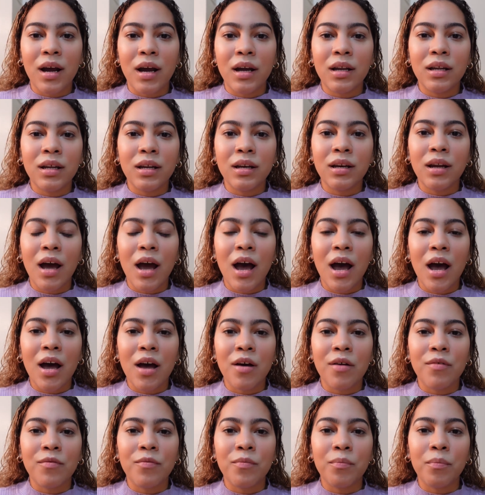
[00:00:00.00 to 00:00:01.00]
I didn't
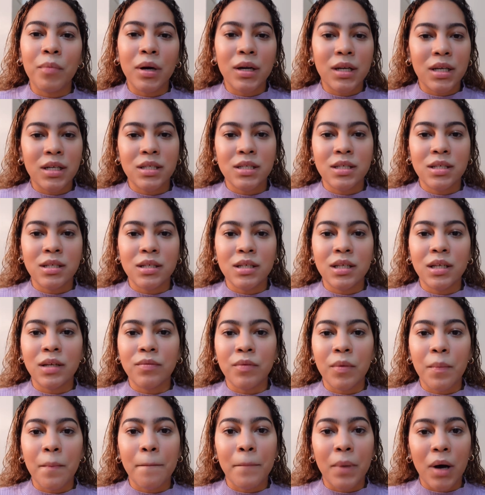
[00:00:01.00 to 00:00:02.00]
have money to
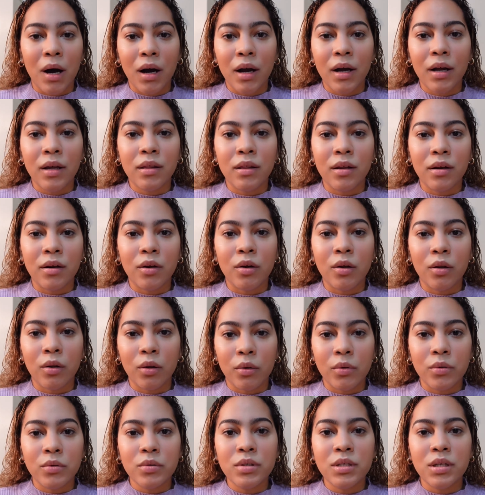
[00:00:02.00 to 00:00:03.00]
even buy their
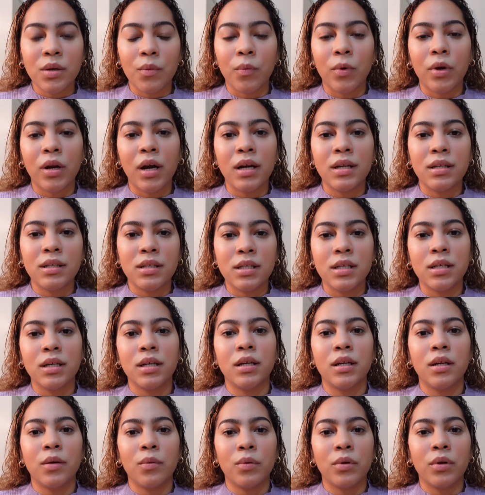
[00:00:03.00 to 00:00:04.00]
clothes, and when I
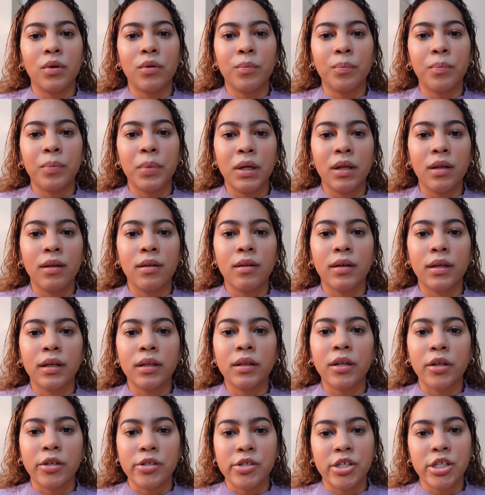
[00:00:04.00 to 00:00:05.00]
did, it would be
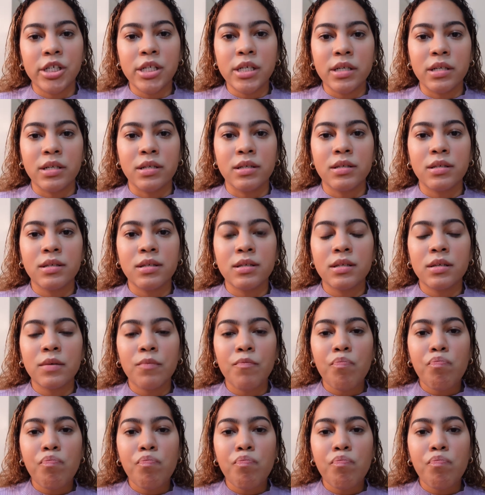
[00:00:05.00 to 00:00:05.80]
like their jeans.